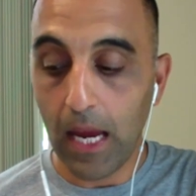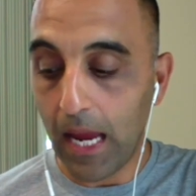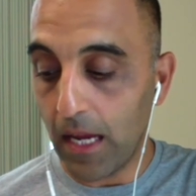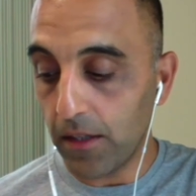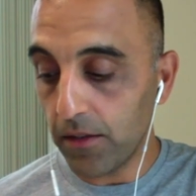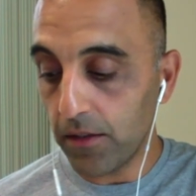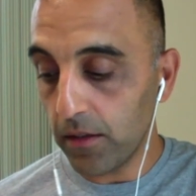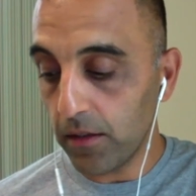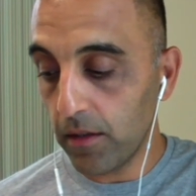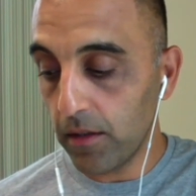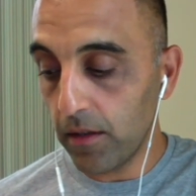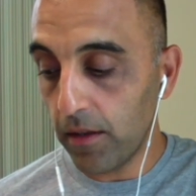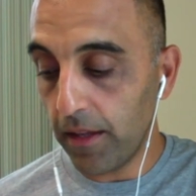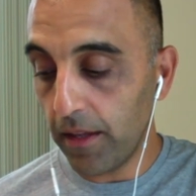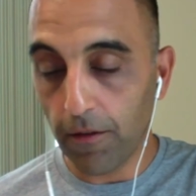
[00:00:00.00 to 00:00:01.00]
and
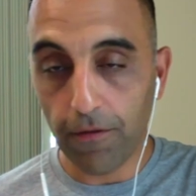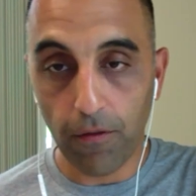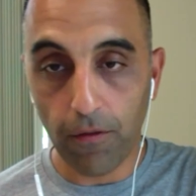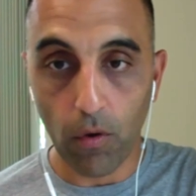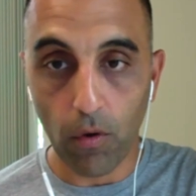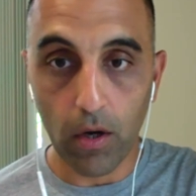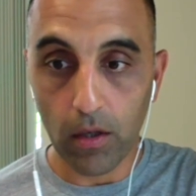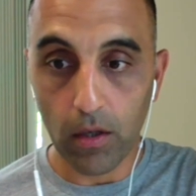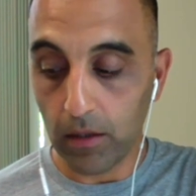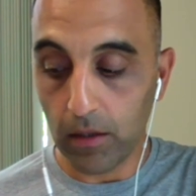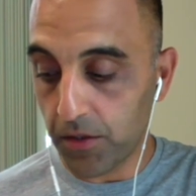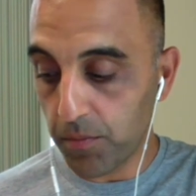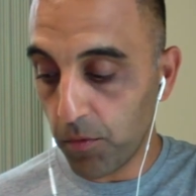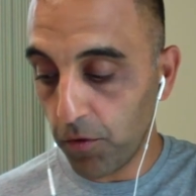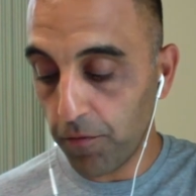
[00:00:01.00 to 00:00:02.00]
therefore
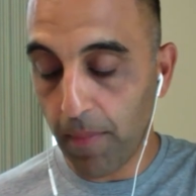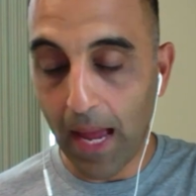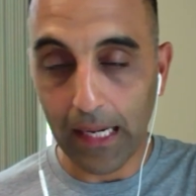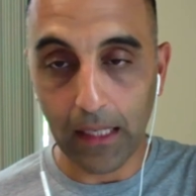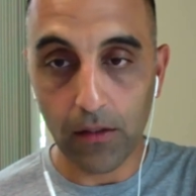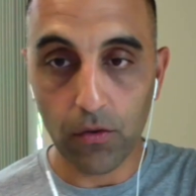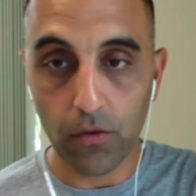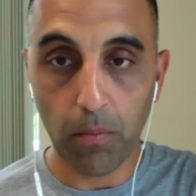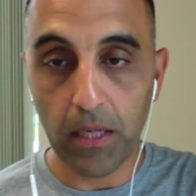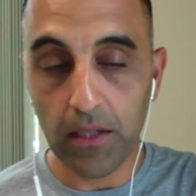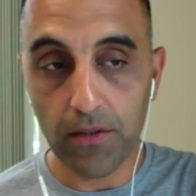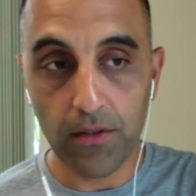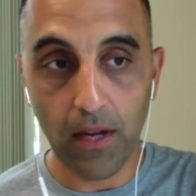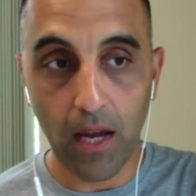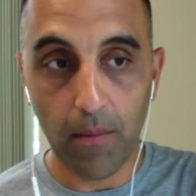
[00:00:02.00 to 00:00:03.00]
let's move back into a
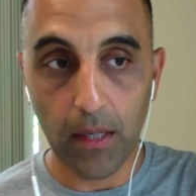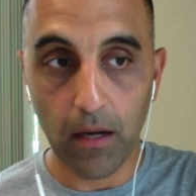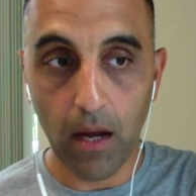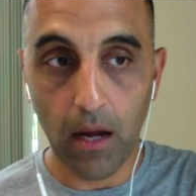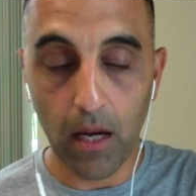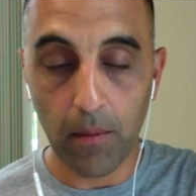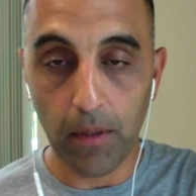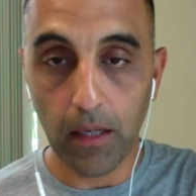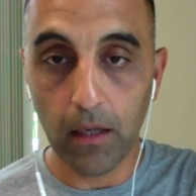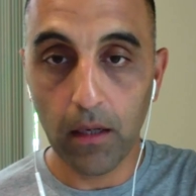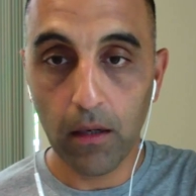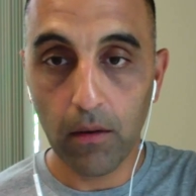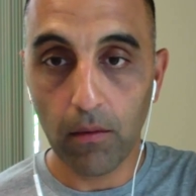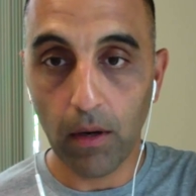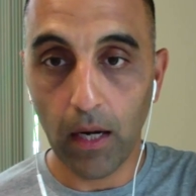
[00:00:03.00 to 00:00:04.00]
peacetime economy.
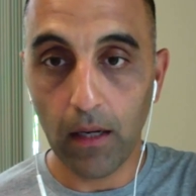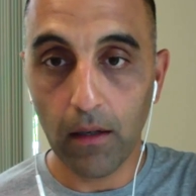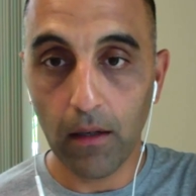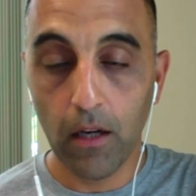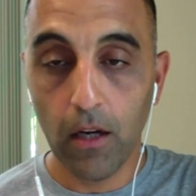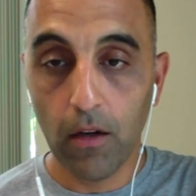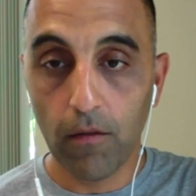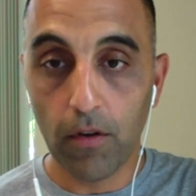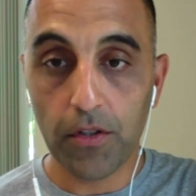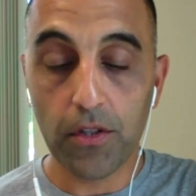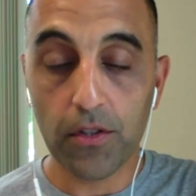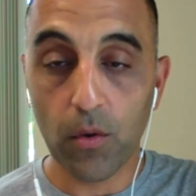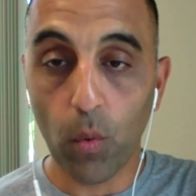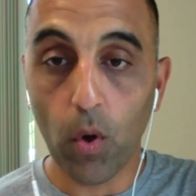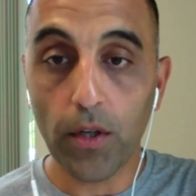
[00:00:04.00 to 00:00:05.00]
Right?
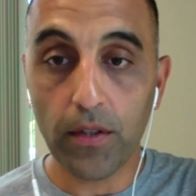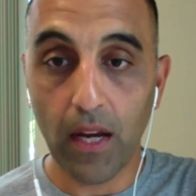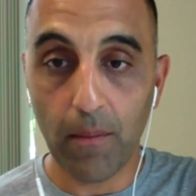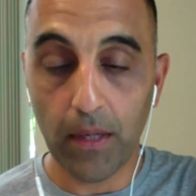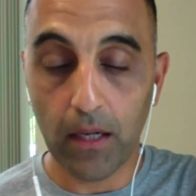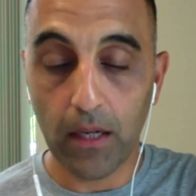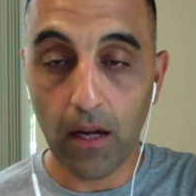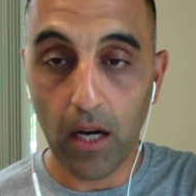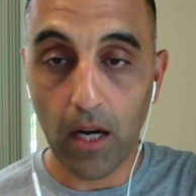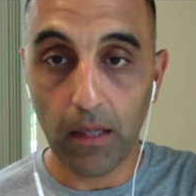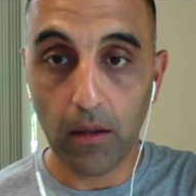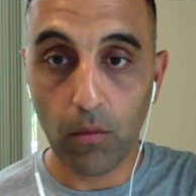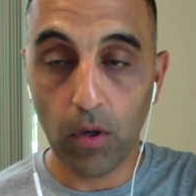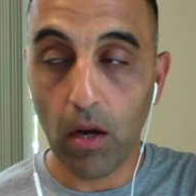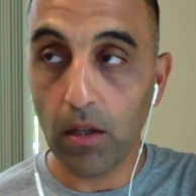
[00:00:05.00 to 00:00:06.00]
Versus a wartime
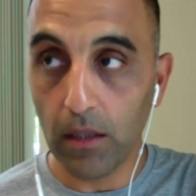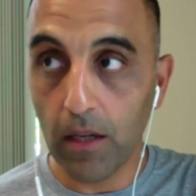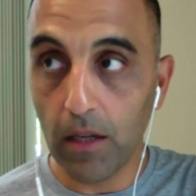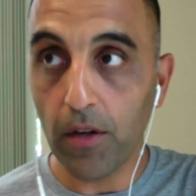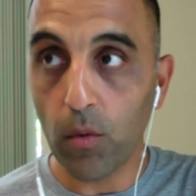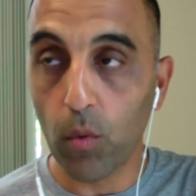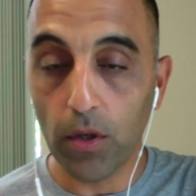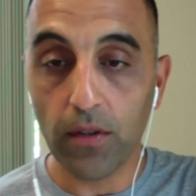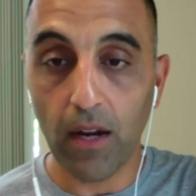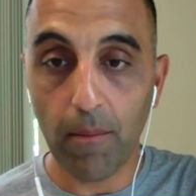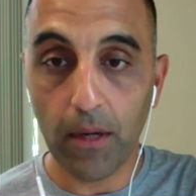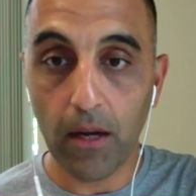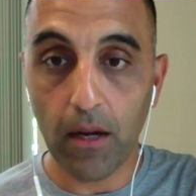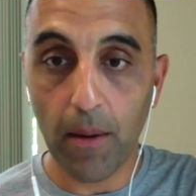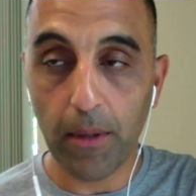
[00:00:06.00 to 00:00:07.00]
economy. We all live in a
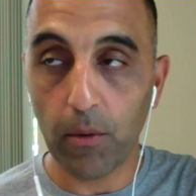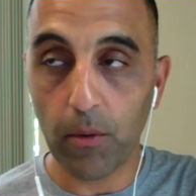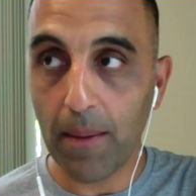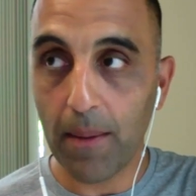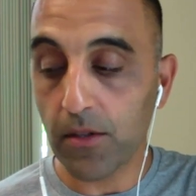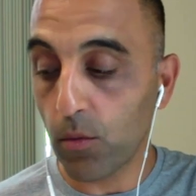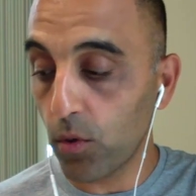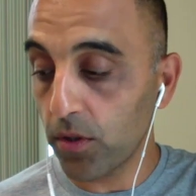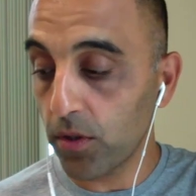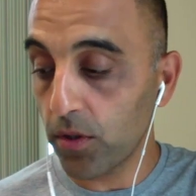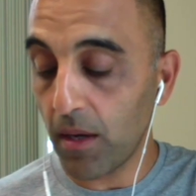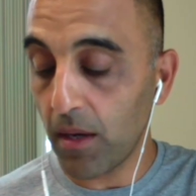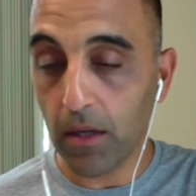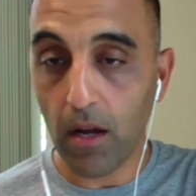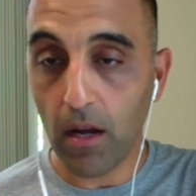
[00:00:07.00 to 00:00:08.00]
wartime economy. What happens in a
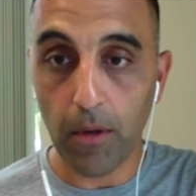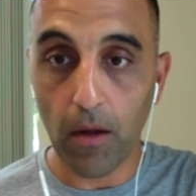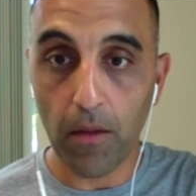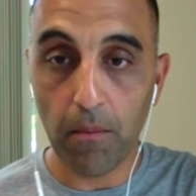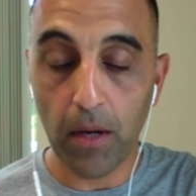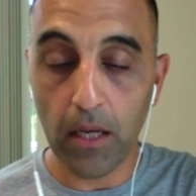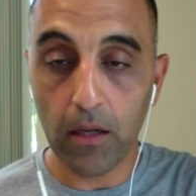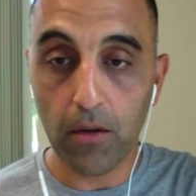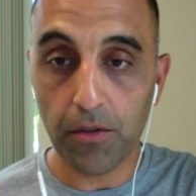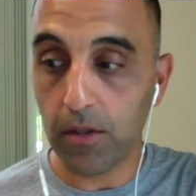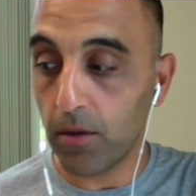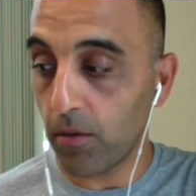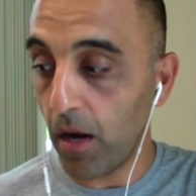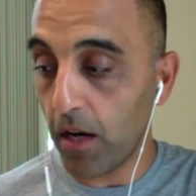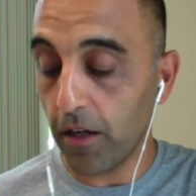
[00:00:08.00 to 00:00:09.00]
wartime economy? All the money goes
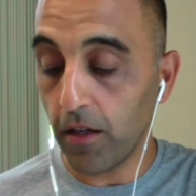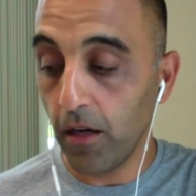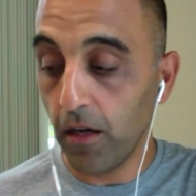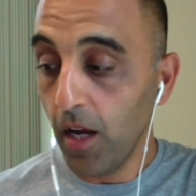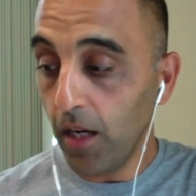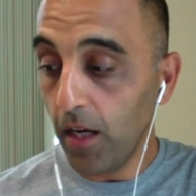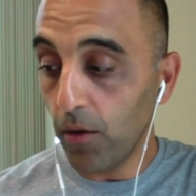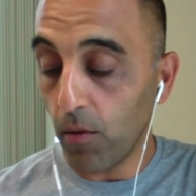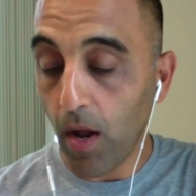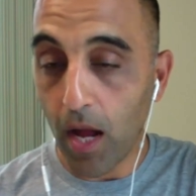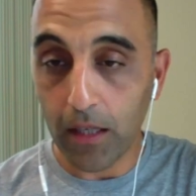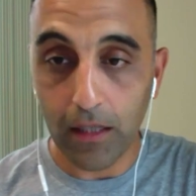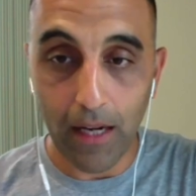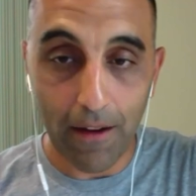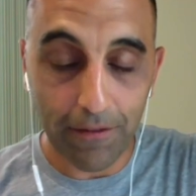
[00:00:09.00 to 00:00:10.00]
to Iran and
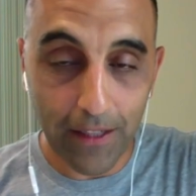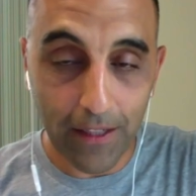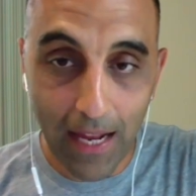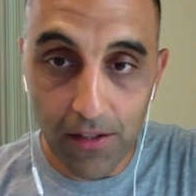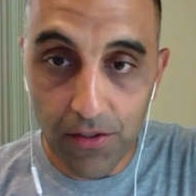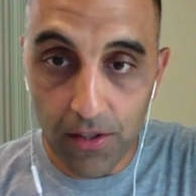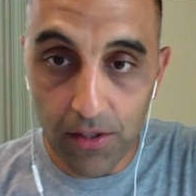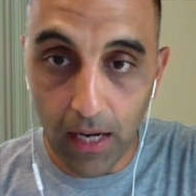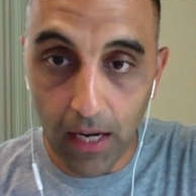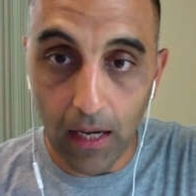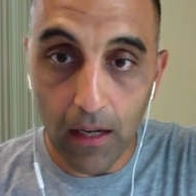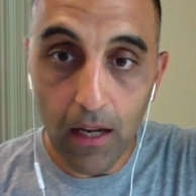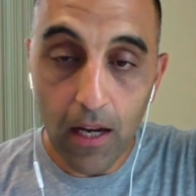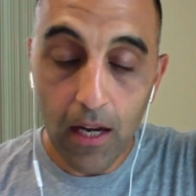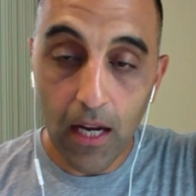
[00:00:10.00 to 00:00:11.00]
Iraq and
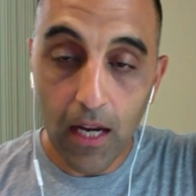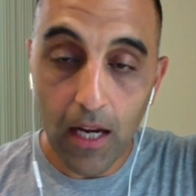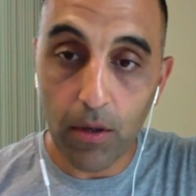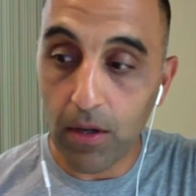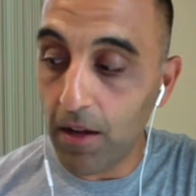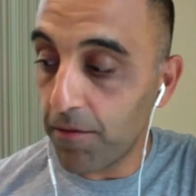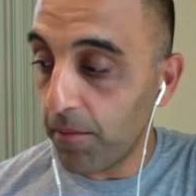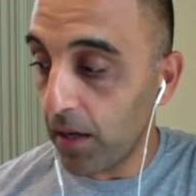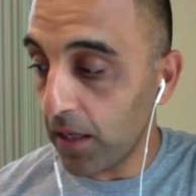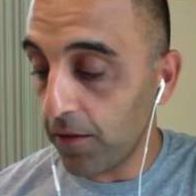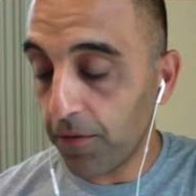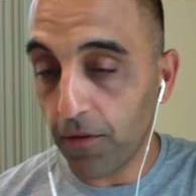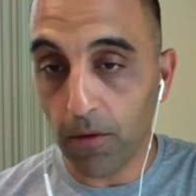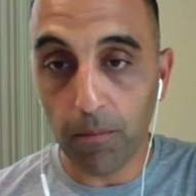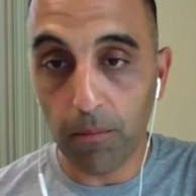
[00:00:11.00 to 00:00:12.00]
Afghanistan, and we don't have money
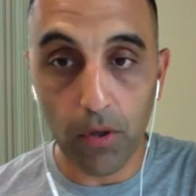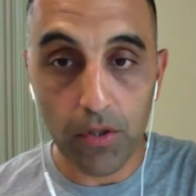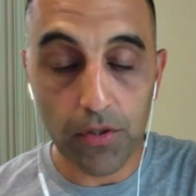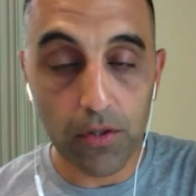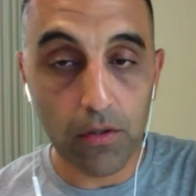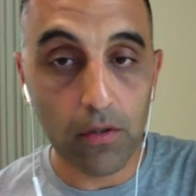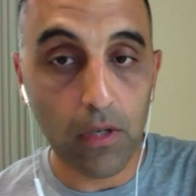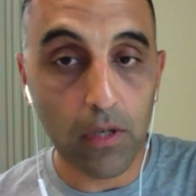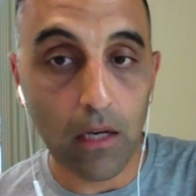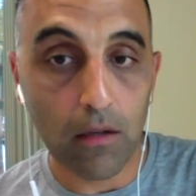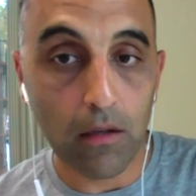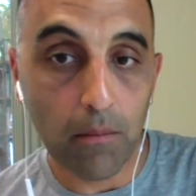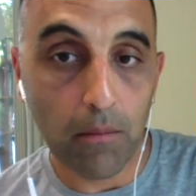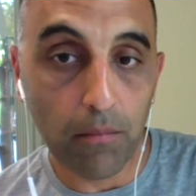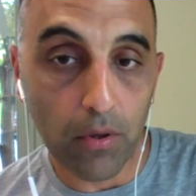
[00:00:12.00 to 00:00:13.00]
for books
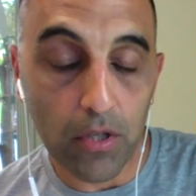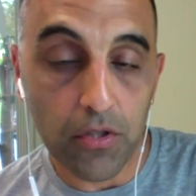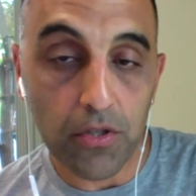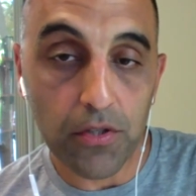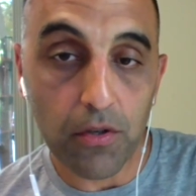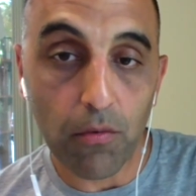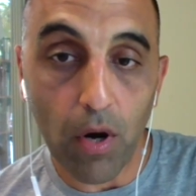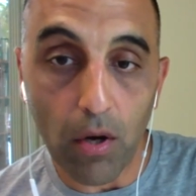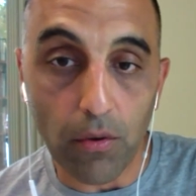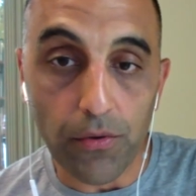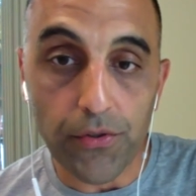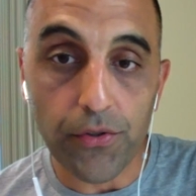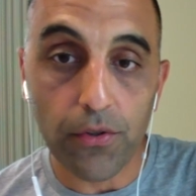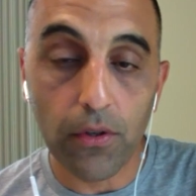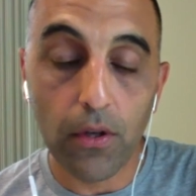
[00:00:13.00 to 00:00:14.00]
and bridges and
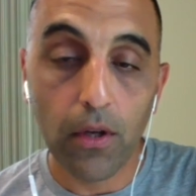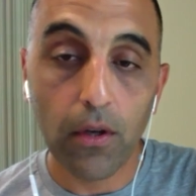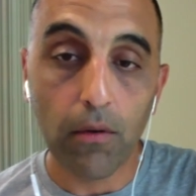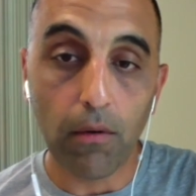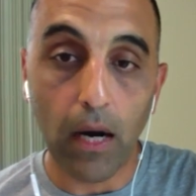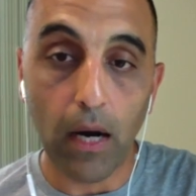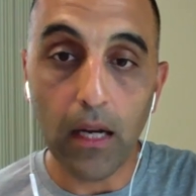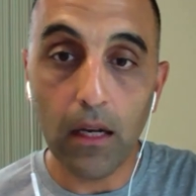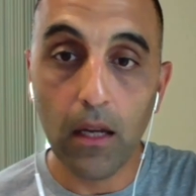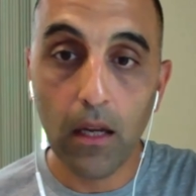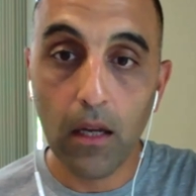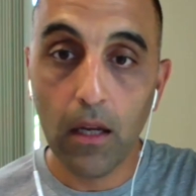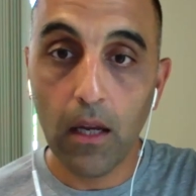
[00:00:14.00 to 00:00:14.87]
roads, right?